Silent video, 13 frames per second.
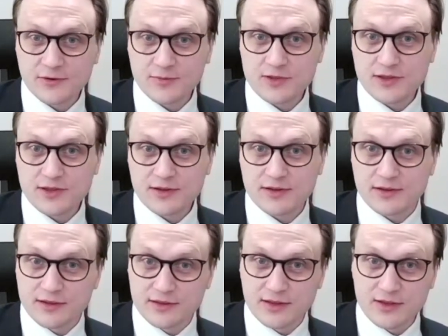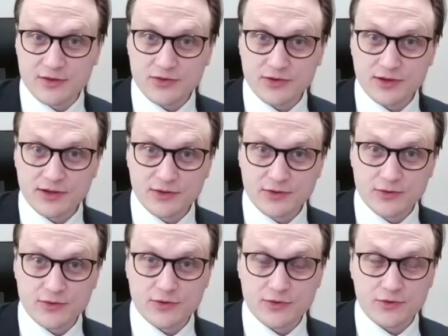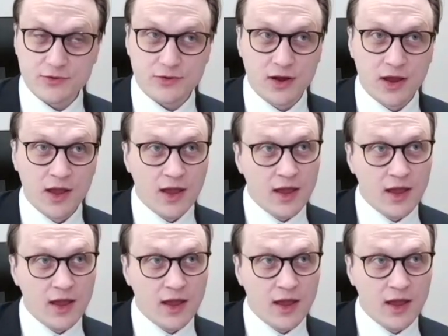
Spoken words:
firms can intentionally use to